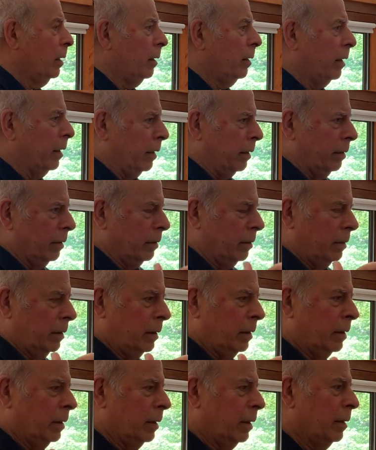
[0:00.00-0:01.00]

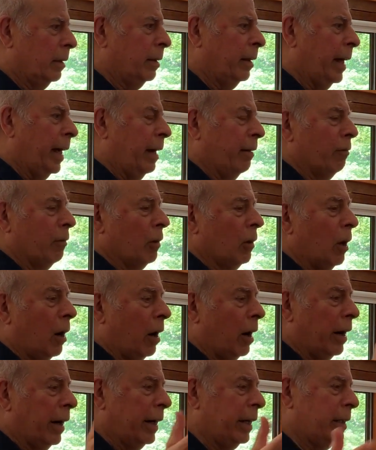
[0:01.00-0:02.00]
They have
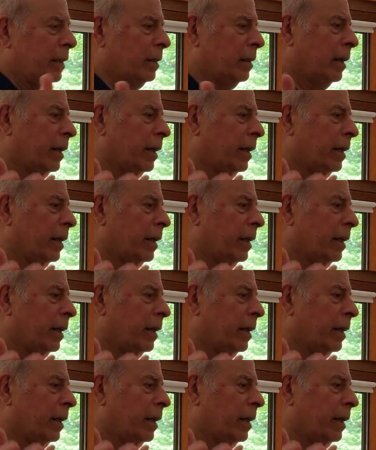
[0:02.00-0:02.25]
line,